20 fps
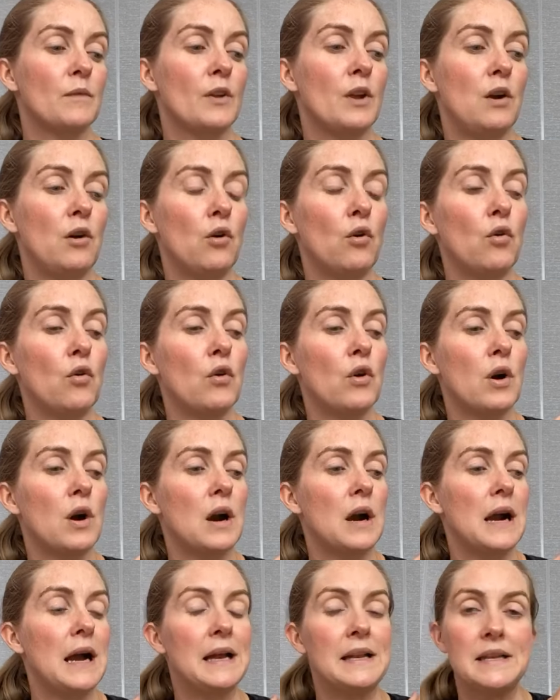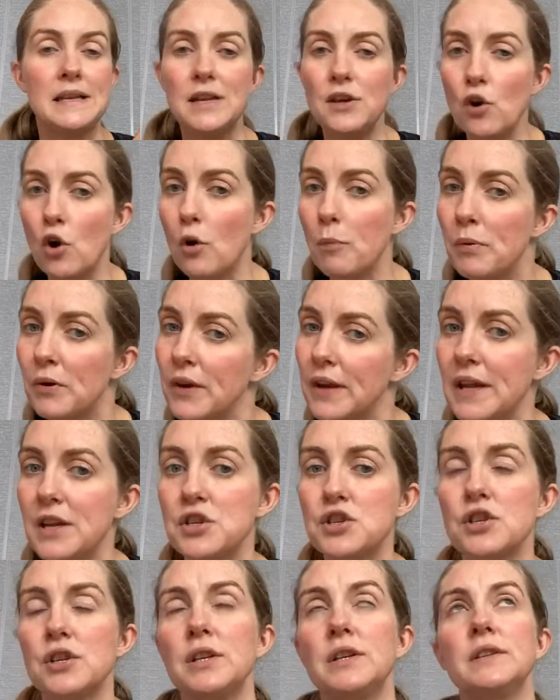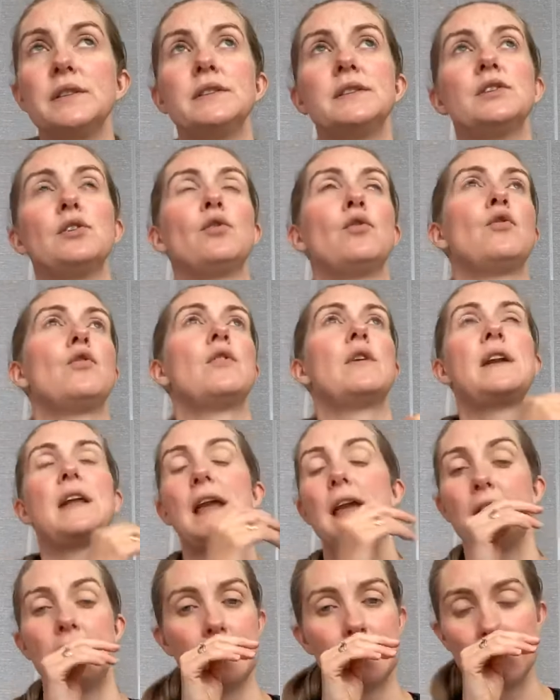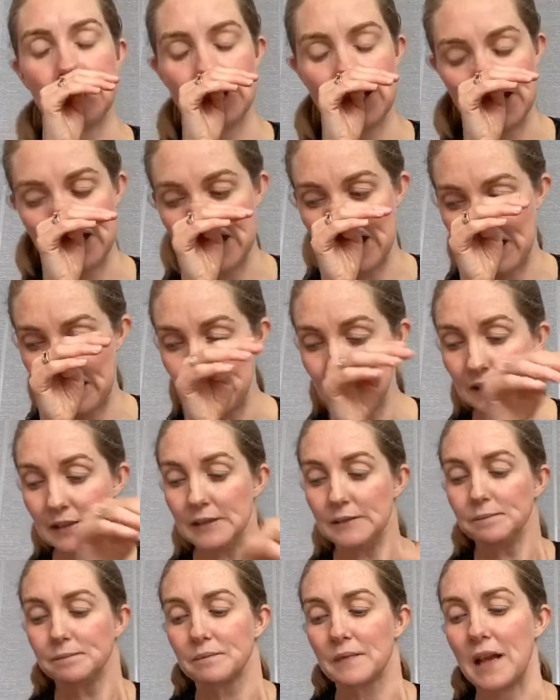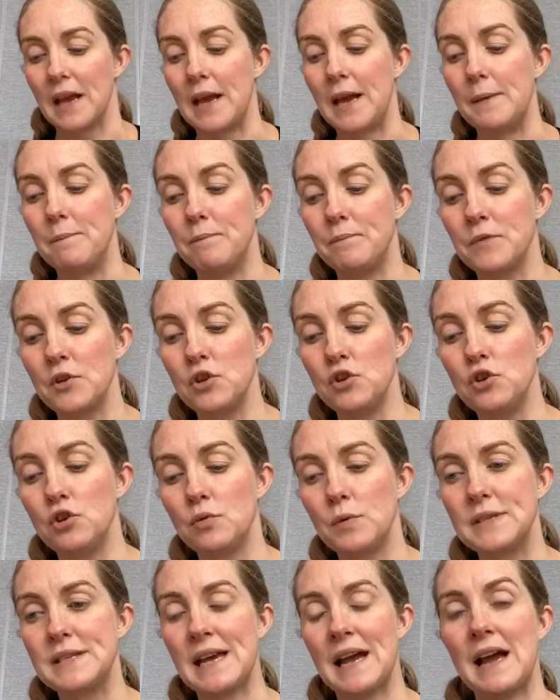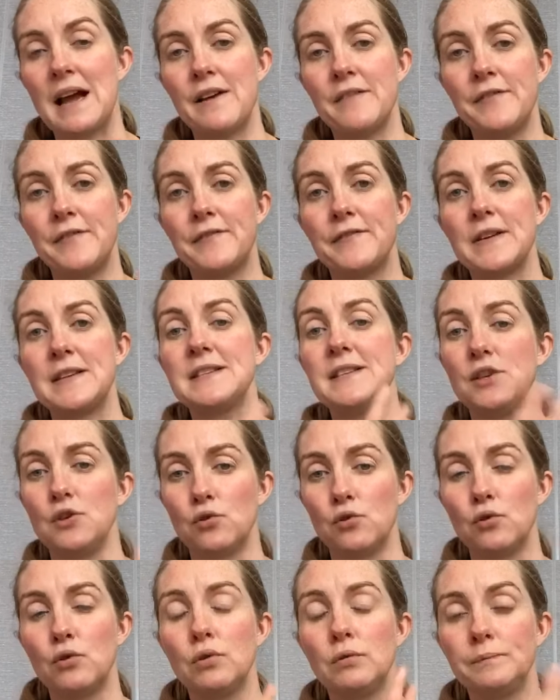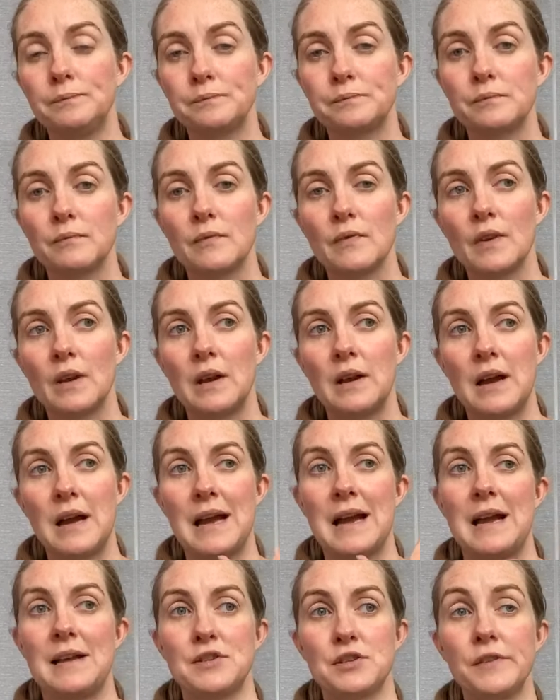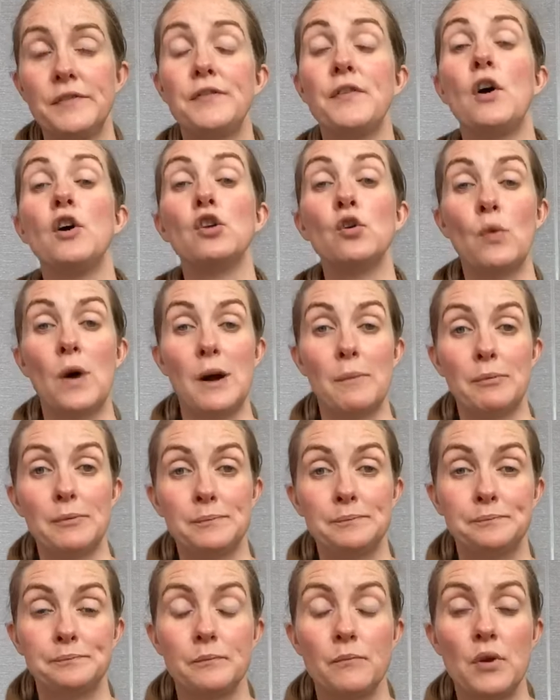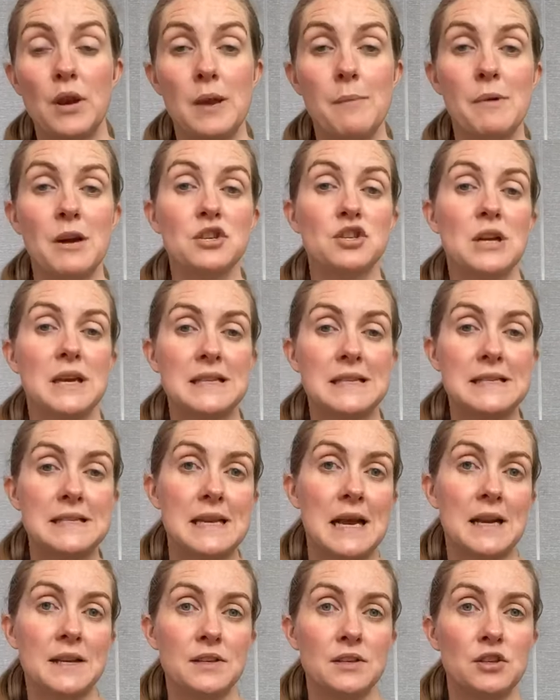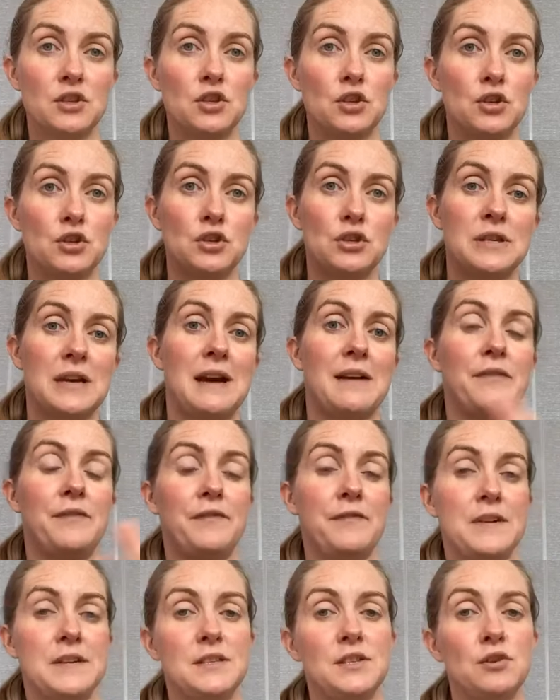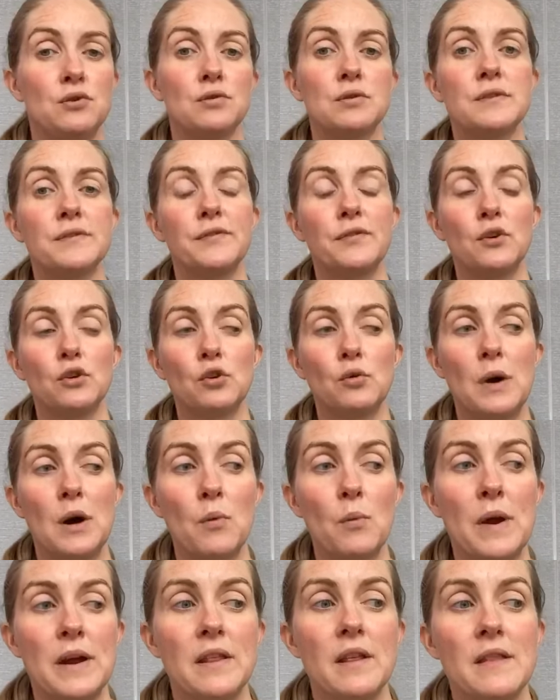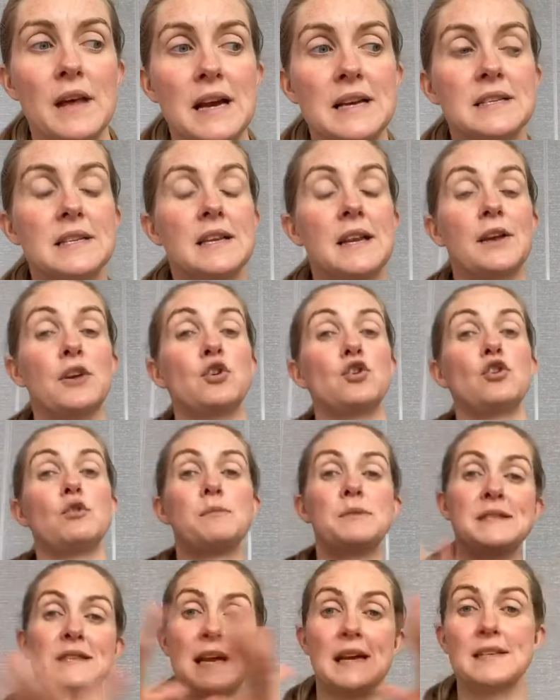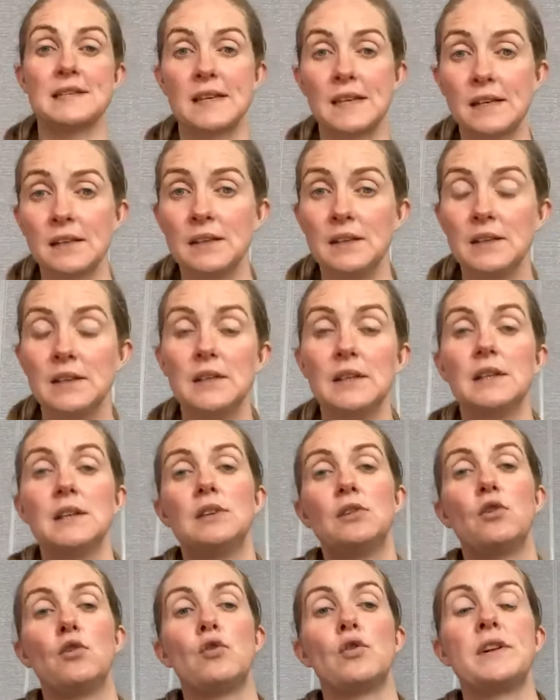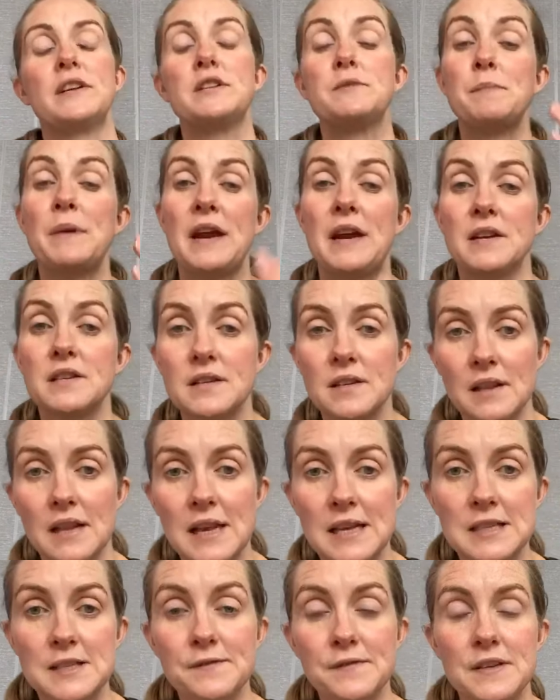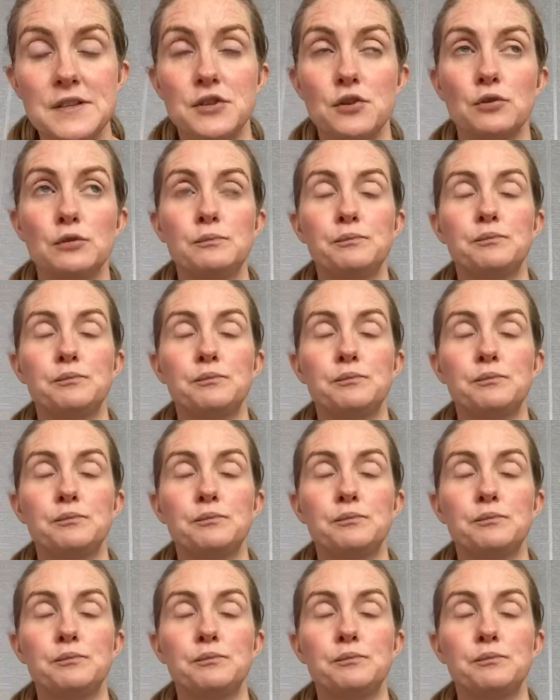or a knee operation or anything like that. You would have physio to follow up. Pretty much as standard, you should have physio to follow up, whether that's in a group setting or it's personalised physio.